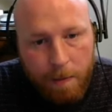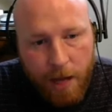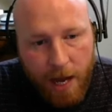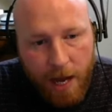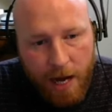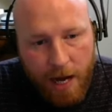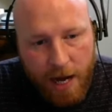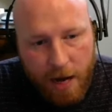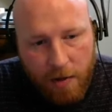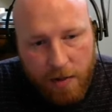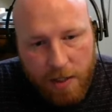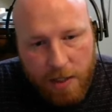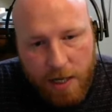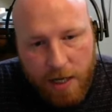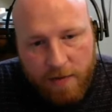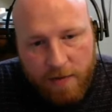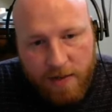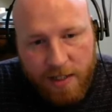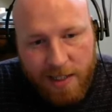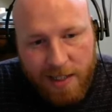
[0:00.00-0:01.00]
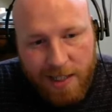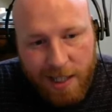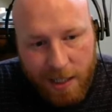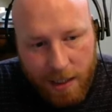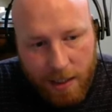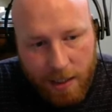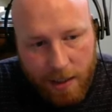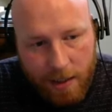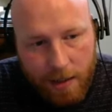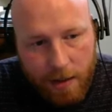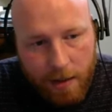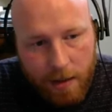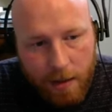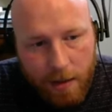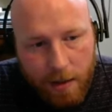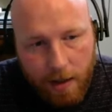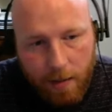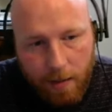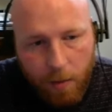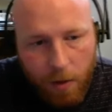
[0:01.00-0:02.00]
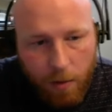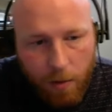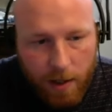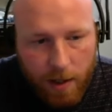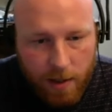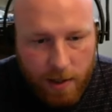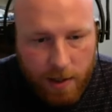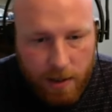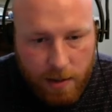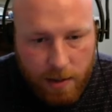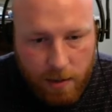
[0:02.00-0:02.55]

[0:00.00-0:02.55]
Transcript: And now instead of a t, we want the